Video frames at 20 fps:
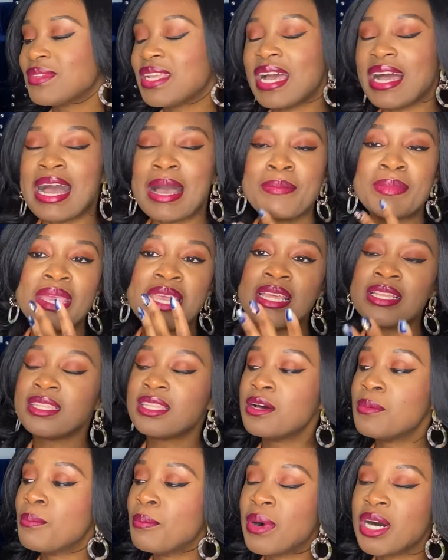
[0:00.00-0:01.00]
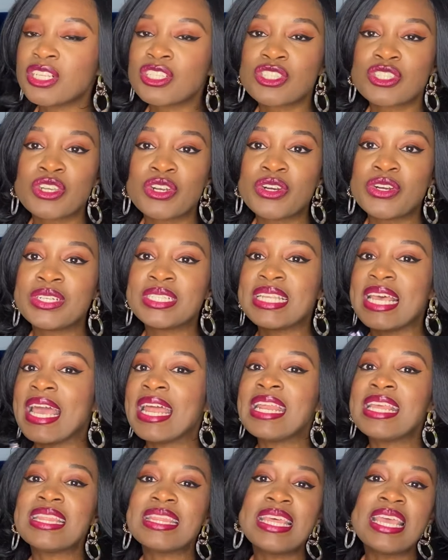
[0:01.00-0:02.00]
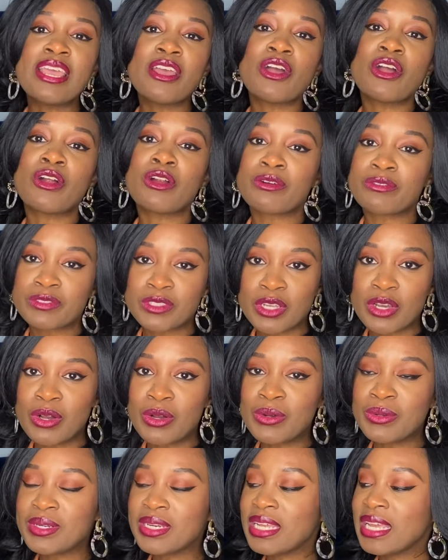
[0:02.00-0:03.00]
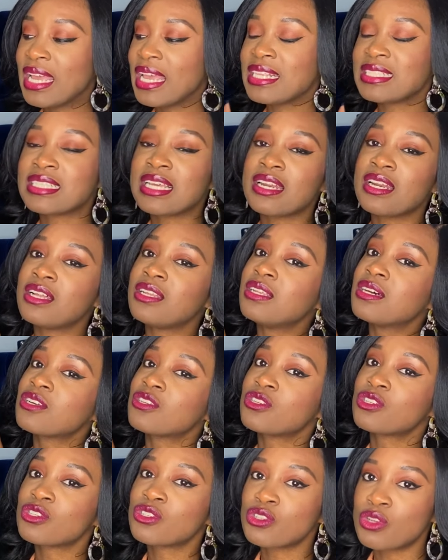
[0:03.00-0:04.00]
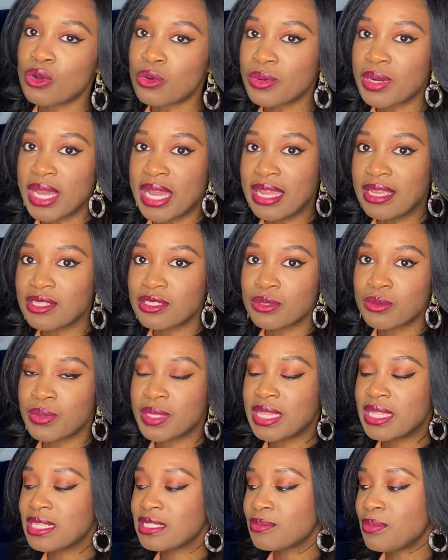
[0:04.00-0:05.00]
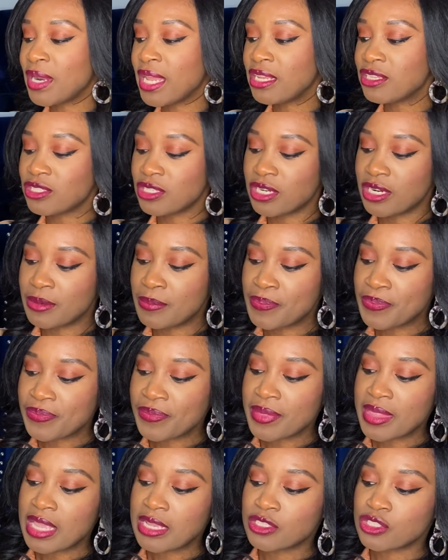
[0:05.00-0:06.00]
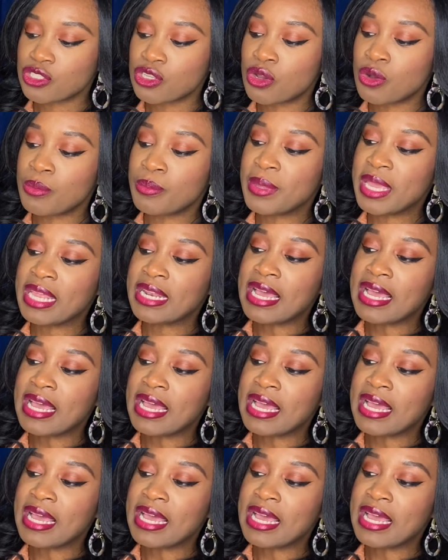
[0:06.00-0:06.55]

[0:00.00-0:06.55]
I mean, the mustards, anything earth tone is gonna look so nice with this blazer. So it